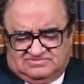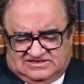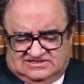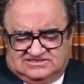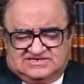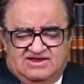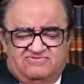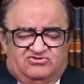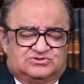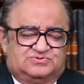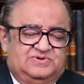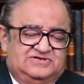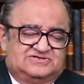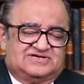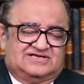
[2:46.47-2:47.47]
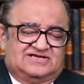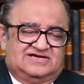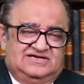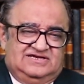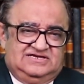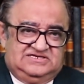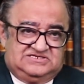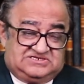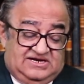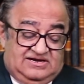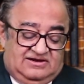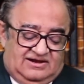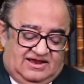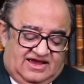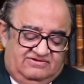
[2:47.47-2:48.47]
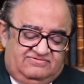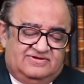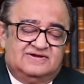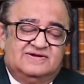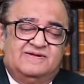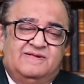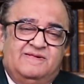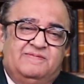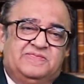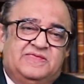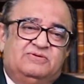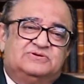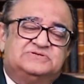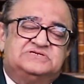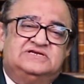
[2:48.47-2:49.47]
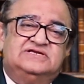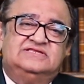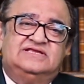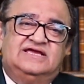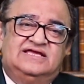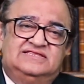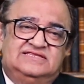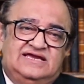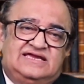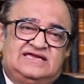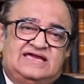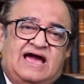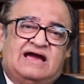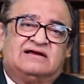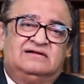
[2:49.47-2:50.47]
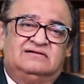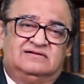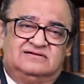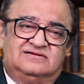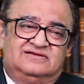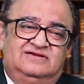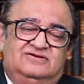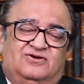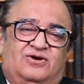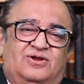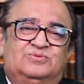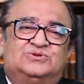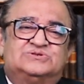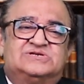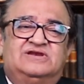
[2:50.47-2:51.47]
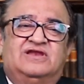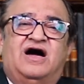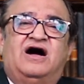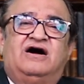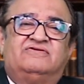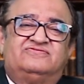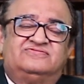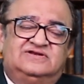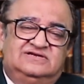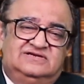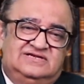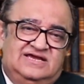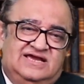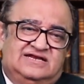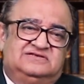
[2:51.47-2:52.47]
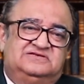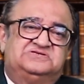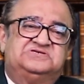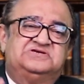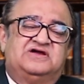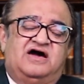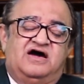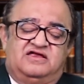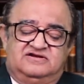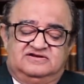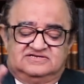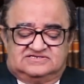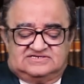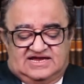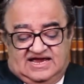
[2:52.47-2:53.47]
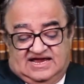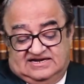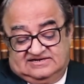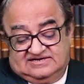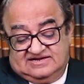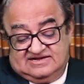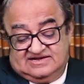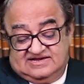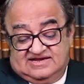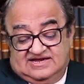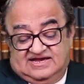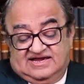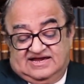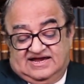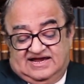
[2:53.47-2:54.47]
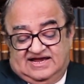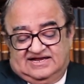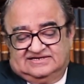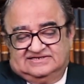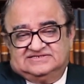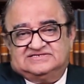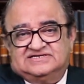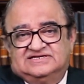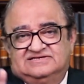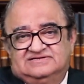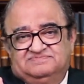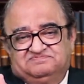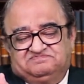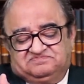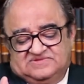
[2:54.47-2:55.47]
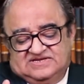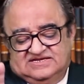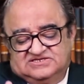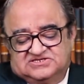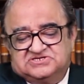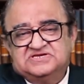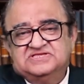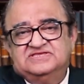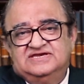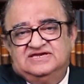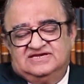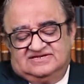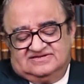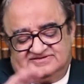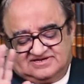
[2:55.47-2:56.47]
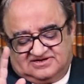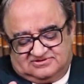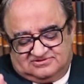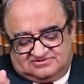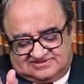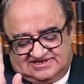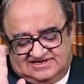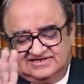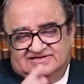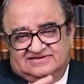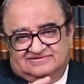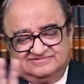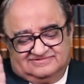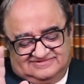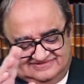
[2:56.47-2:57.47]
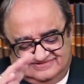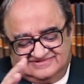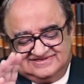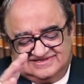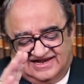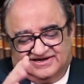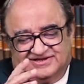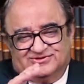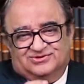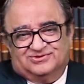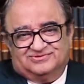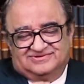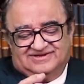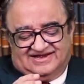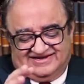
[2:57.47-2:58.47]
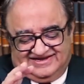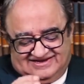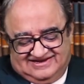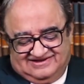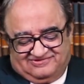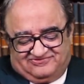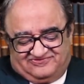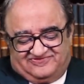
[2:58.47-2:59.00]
but his name was Pirzada, he's still alive. He was sitting there and they cackled, you know, almost laughed, and he had a cigar in his hand. And he said, in Sindhi, chado sign, janido, yani,